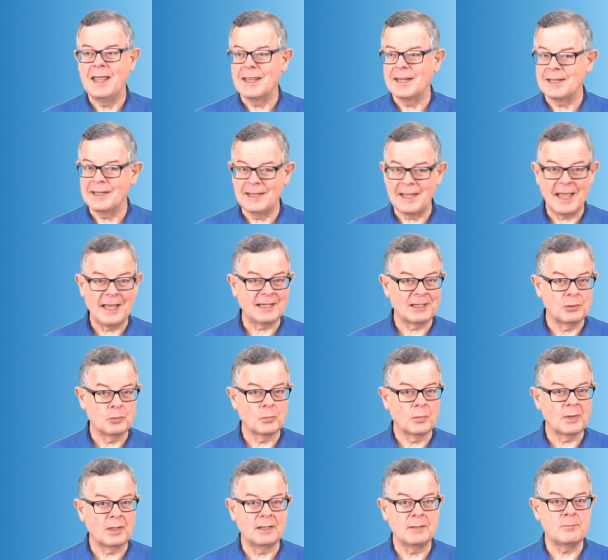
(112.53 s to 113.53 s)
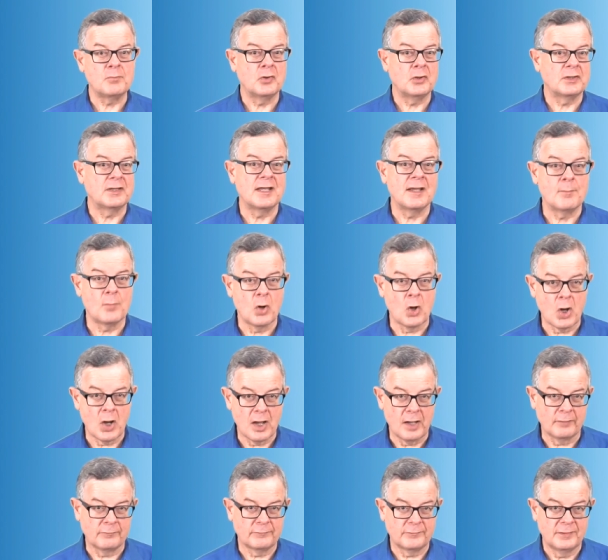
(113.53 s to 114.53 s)
That can really put them
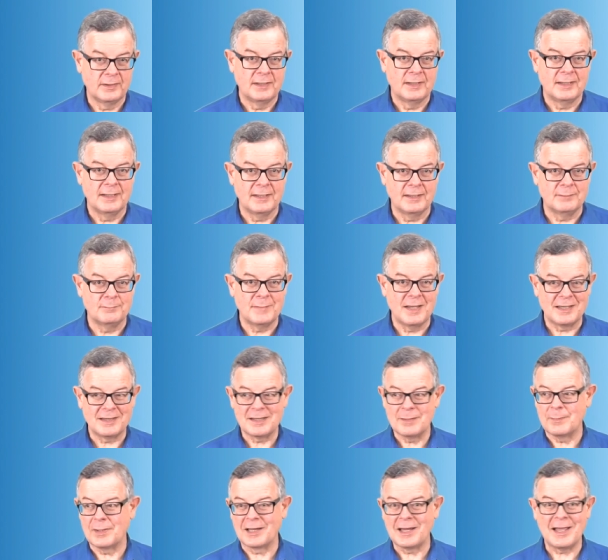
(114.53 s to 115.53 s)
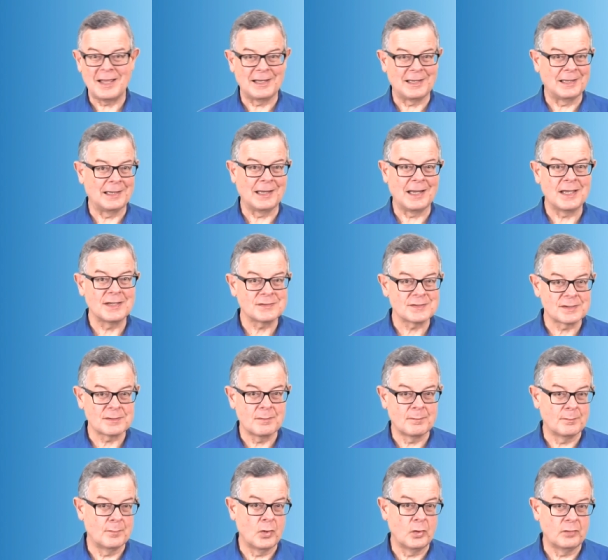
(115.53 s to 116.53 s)
off and make them a lot less
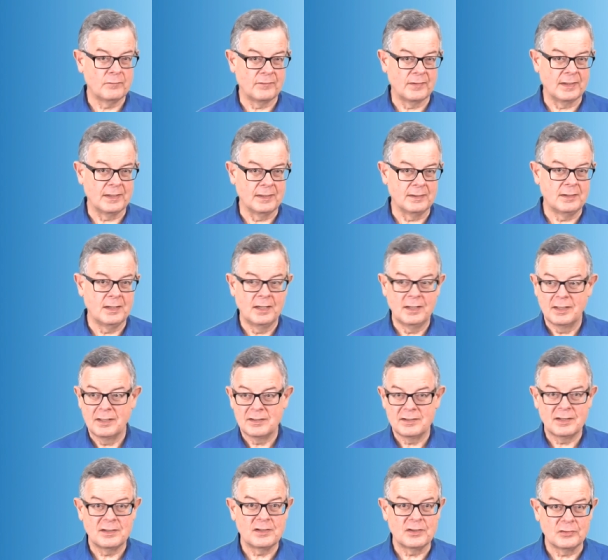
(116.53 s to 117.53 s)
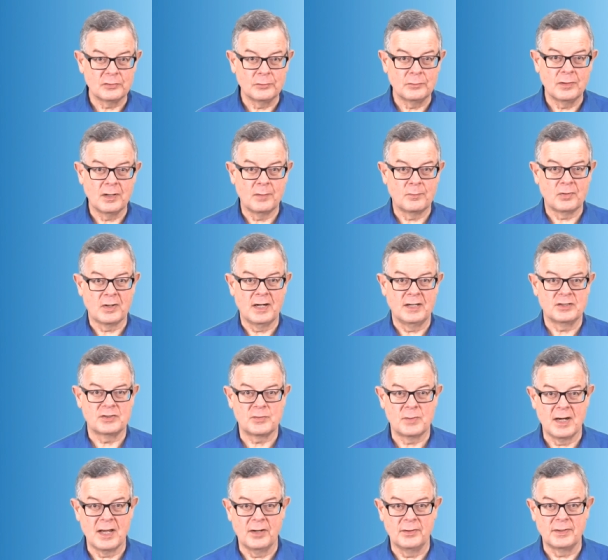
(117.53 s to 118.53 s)
motivated to do a priced
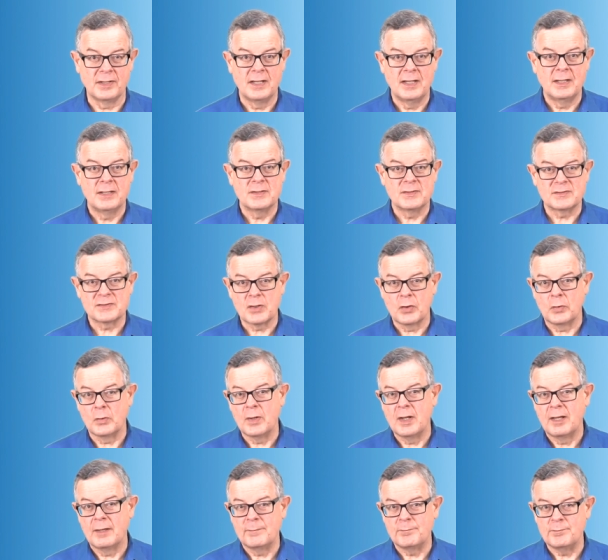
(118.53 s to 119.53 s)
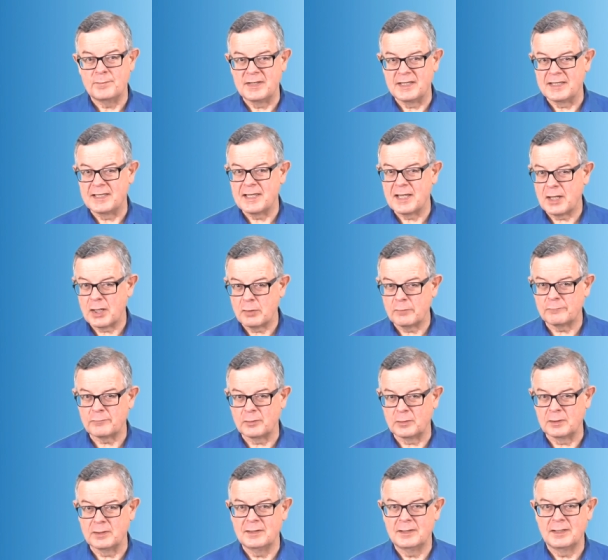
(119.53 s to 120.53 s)
round. So be
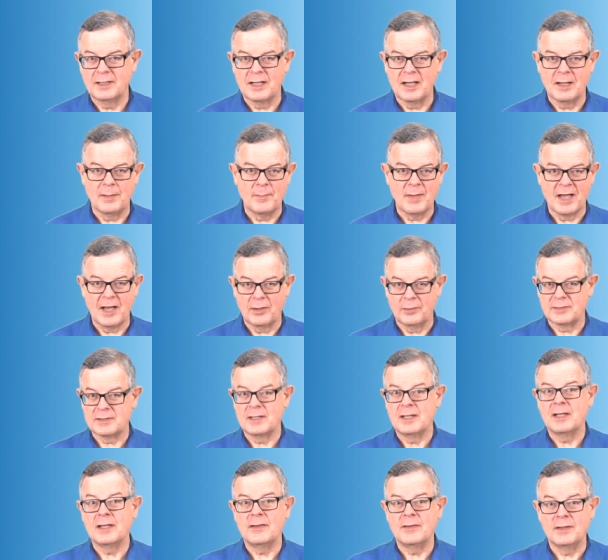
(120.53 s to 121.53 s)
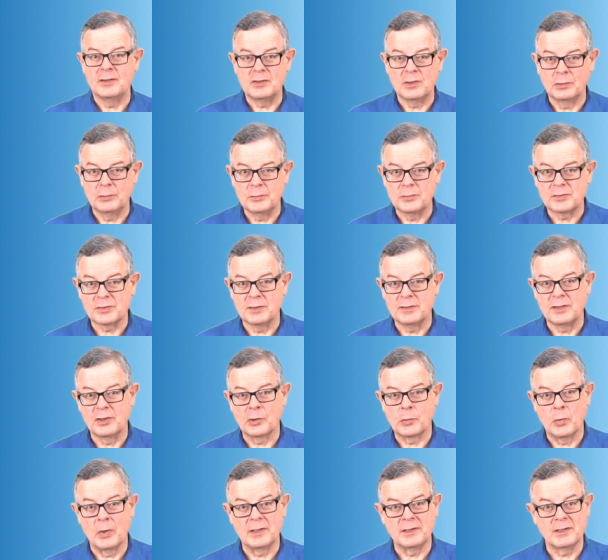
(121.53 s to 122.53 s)
careful about the dilution you're
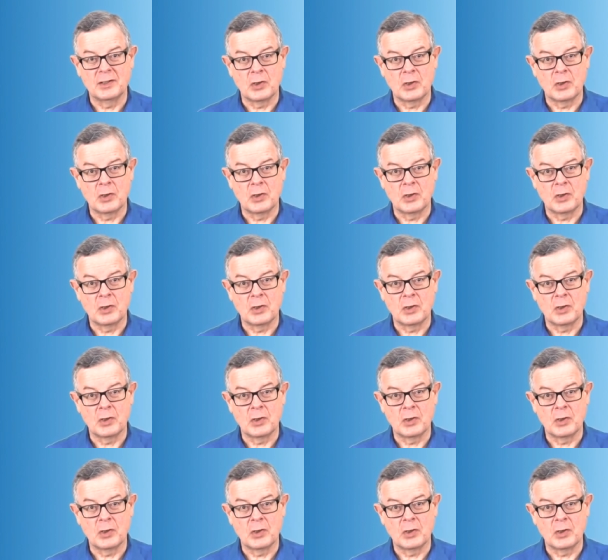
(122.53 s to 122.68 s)
going to